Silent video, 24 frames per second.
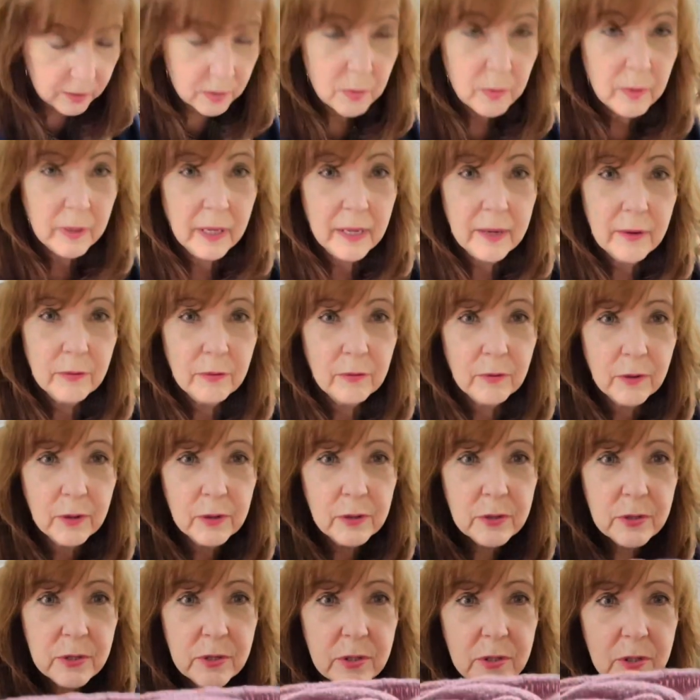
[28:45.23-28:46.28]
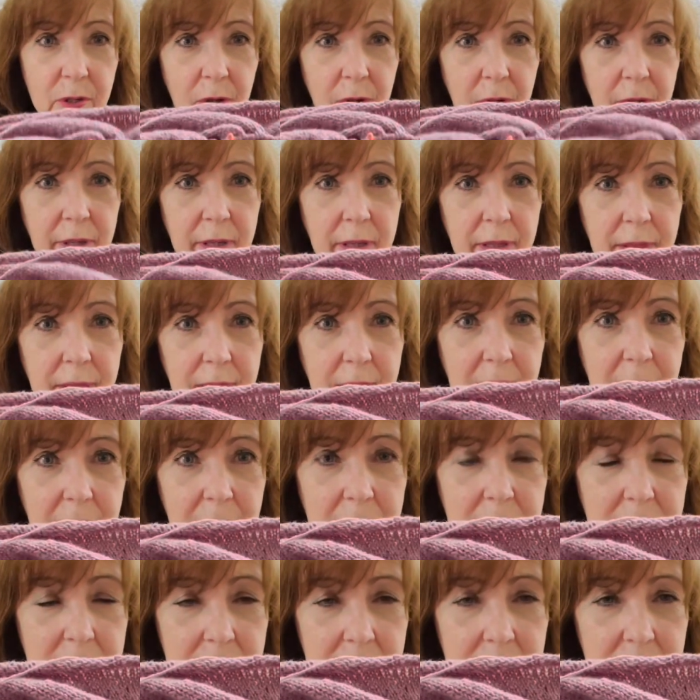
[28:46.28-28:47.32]
when I first started
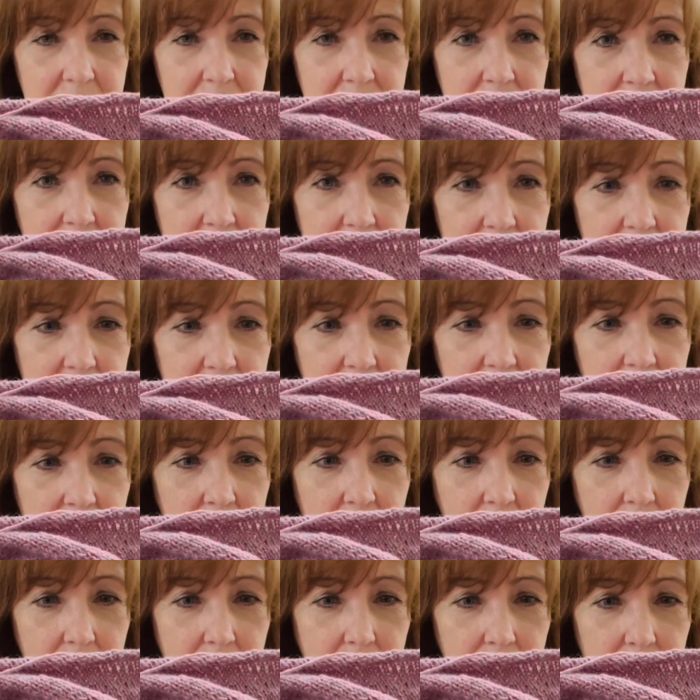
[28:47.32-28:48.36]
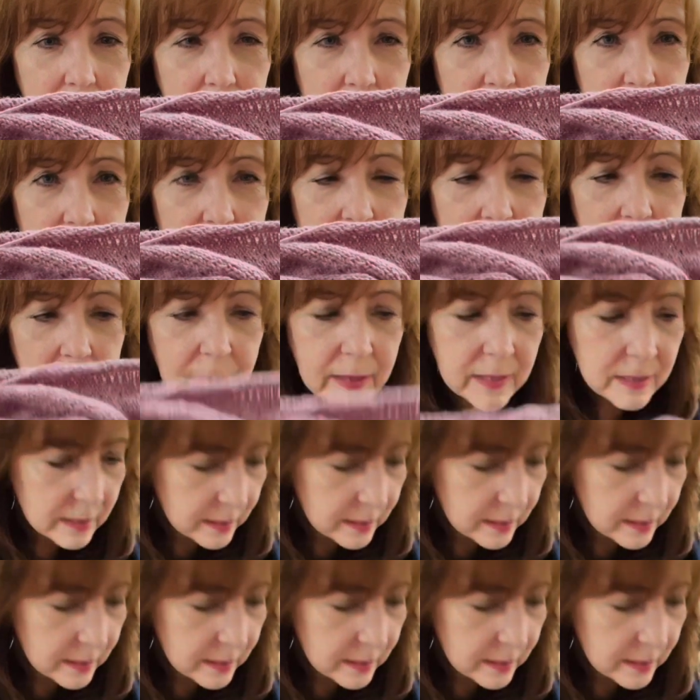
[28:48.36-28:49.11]
this um, and this